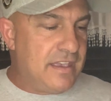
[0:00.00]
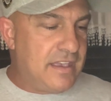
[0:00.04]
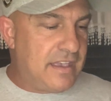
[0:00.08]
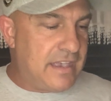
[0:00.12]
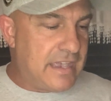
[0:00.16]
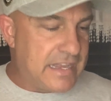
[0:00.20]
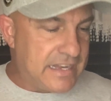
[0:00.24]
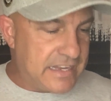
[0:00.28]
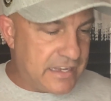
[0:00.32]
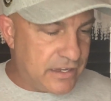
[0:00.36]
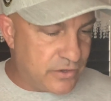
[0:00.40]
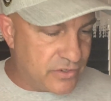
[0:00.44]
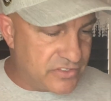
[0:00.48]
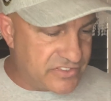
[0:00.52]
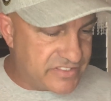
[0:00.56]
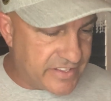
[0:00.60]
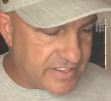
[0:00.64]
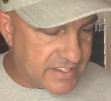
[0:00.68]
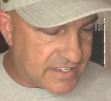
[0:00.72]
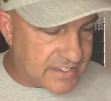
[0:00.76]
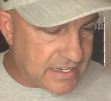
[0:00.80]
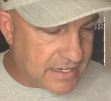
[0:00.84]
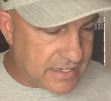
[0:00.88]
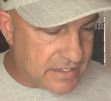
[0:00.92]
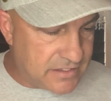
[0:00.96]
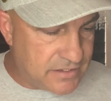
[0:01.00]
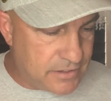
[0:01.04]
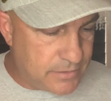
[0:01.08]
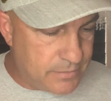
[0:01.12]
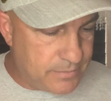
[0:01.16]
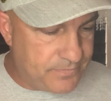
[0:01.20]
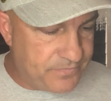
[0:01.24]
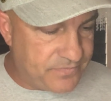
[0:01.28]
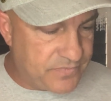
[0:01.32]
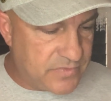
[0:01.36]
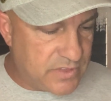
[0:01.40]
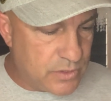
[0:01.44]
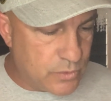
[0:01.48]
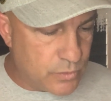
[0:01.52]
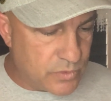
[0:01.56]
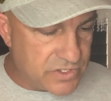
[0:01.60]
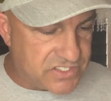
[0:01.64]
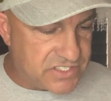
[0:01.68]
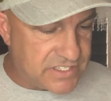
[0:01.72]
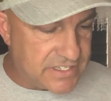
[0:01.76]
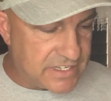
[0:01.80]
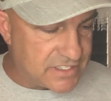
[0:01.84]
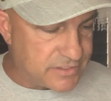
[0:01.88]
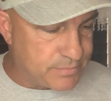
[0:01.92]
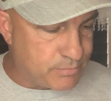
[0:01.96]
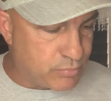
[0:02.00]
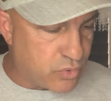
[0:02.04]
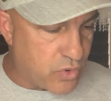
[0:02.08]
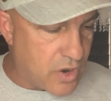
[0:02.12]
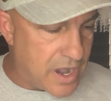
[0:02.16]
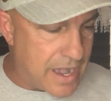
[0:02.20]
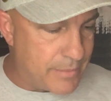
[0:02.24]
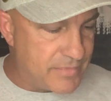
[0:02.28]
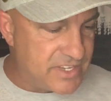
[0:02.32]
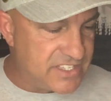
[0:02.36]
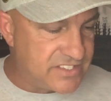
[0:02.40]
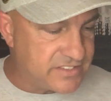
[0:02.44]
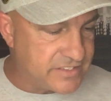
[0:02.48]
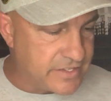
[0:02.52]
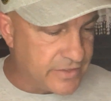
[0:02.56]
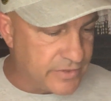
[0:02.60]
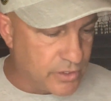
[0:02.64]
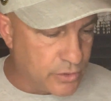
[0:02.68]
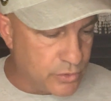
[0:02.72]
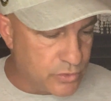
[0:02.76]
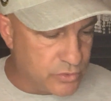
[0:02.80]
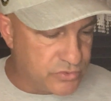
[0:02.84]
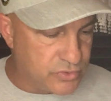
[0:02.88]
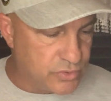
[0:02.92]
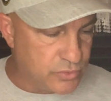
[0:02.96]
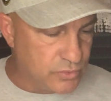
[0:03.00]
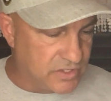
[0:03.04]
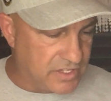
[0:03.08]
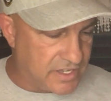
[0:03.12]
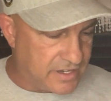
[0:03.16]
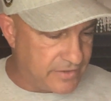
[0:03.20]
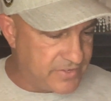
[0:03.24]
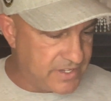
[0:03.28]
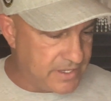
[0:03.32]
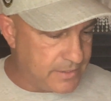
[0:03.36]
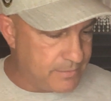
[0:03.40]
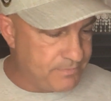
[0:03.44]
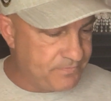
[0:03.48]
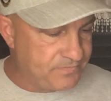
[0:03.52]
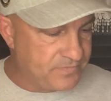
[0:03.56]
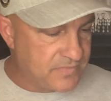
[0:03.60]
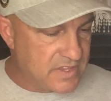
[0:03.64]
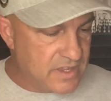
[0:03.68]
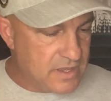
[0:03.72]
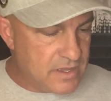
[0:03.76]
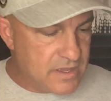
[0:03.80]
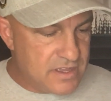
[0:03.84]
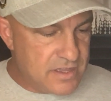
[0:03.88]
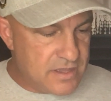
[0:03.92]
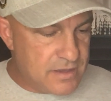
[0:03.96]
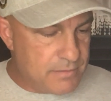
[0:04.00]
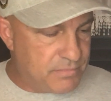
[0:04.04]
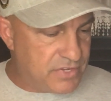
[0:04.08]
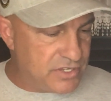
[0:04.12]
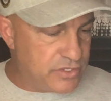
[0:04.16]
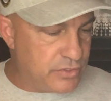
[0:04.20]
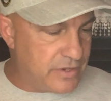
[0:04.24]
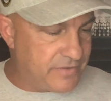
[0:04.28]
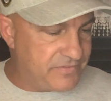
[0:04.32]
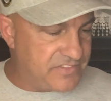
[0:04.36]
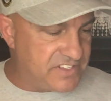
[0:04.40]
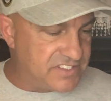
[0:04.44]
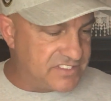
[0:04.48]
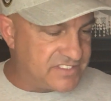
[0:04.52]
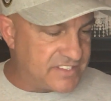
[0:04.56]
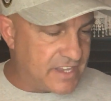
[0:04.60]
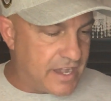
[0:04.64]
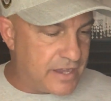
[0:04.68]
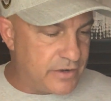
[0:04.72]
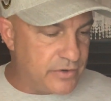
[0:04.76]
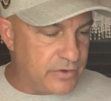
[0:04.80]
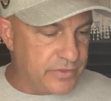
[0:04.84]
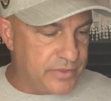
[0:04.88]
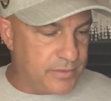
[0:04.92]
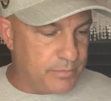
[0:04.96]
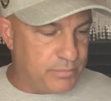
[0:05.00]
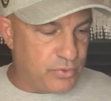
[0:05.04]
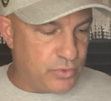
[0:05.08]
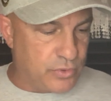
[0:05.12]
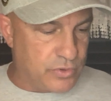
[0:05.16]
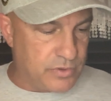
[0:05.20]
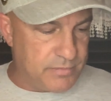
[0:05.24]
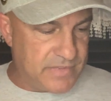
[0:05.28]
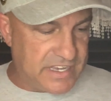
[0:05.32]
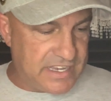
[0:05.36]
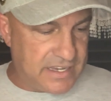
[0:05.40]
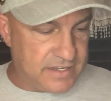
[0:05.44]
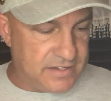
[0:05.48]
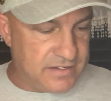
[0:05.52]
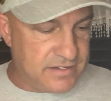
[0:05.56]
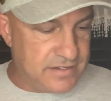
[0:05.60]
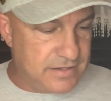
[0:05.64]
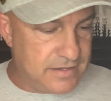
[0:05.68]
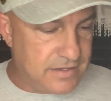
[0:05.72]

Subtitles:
and heirs of the kingdom, which he has promised to those who love him? But you have dishonored the poor man.